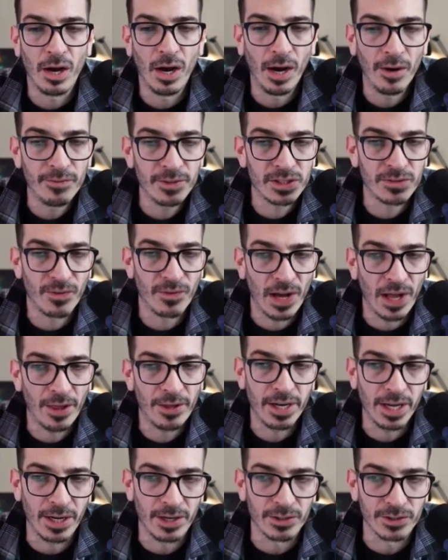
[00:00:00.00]
of its
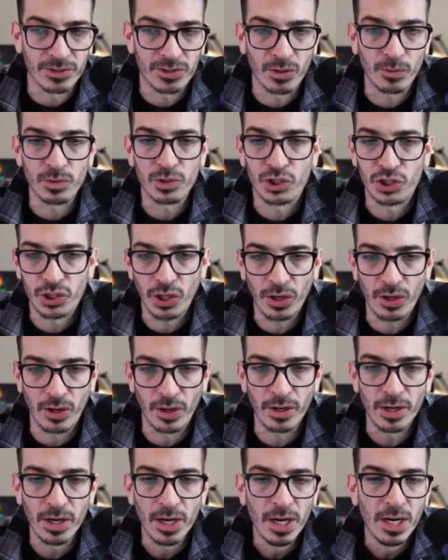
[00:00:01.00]
validators to
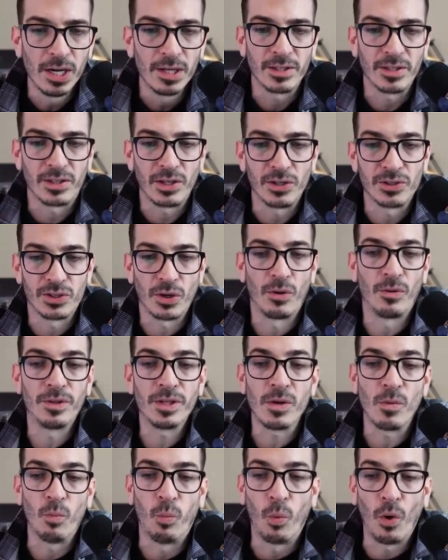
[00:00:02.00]
ensure that there's
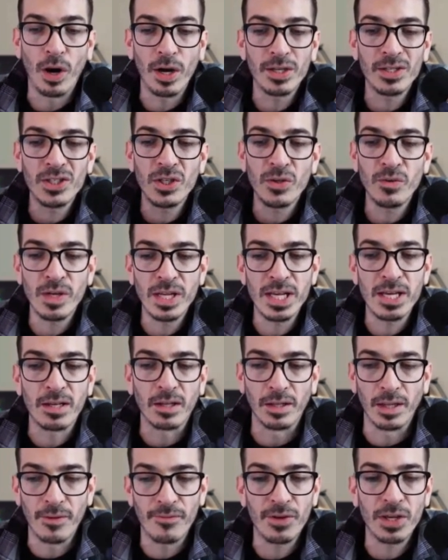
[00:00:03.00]
only one unique
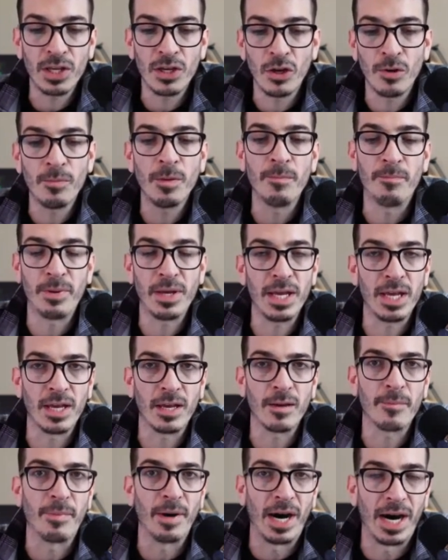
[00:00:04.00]
living human
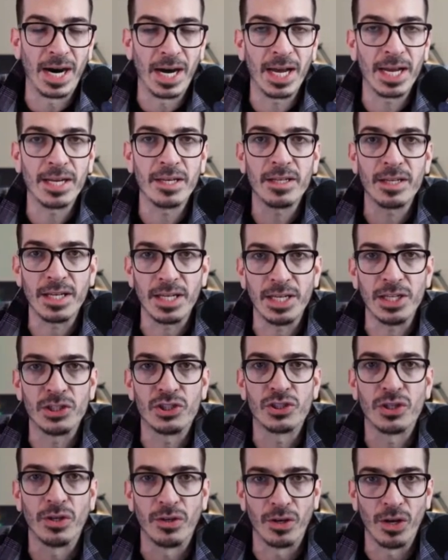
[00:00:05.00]
being behind
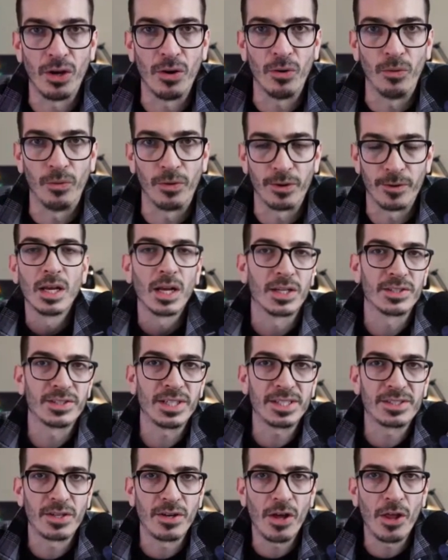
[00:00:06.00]
each node. Because
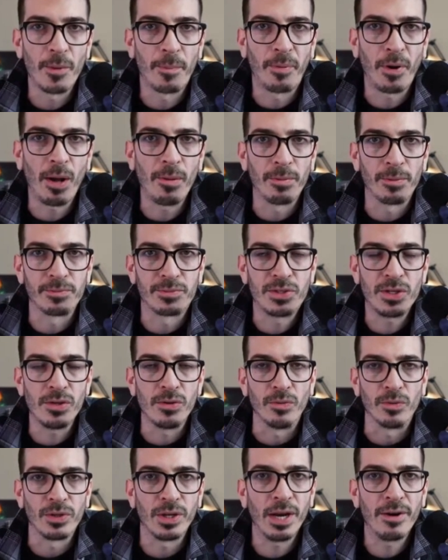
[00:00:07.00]
that's another problem, too.
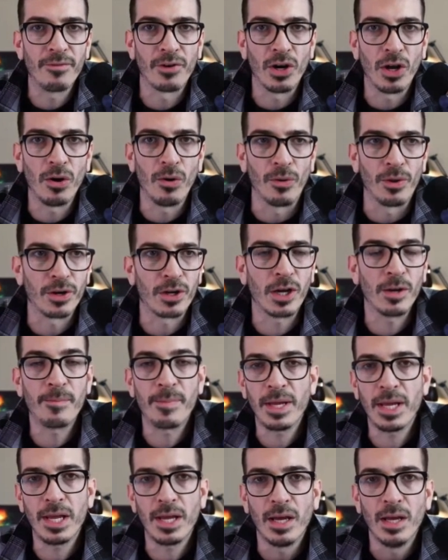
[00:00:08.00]
You never know. There could
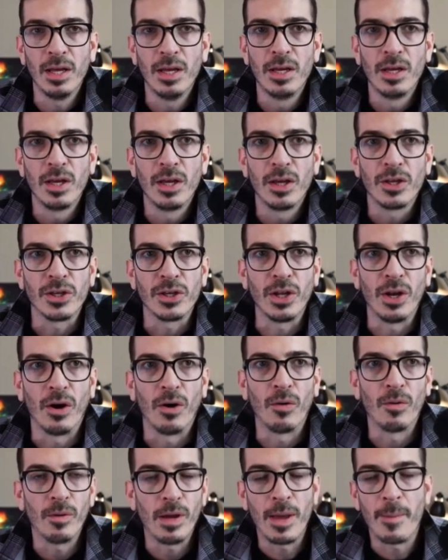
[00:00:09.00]
be, you
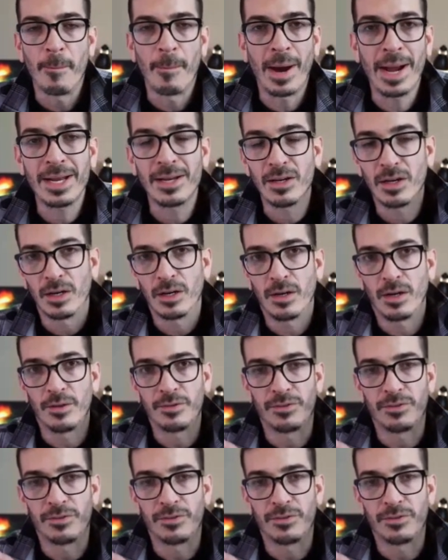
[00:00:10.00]
know, it might, a,